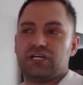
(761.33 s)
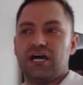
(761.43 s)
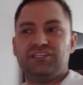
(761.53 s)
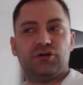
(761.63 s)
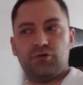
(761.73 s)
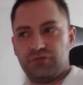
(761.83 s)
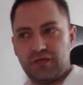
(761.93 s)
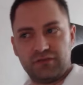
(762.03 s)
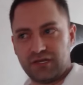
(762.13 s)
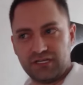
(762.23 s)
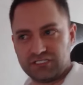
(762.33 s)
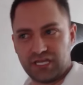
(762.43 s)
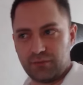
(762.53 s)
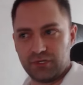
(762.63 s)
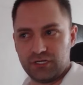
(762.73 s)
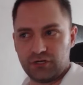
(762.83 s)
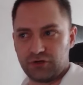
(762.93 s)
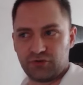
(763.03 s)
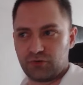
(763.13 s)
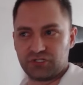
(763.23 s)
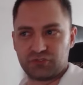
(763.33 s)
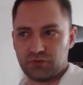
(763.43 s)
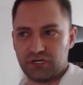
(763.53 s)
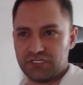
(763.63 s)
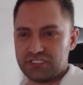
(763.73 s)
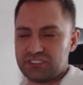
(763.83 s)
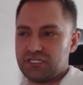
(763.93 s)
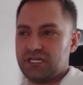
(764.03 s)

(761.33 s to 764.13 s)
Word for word: I don't think that Examity are the worst ones.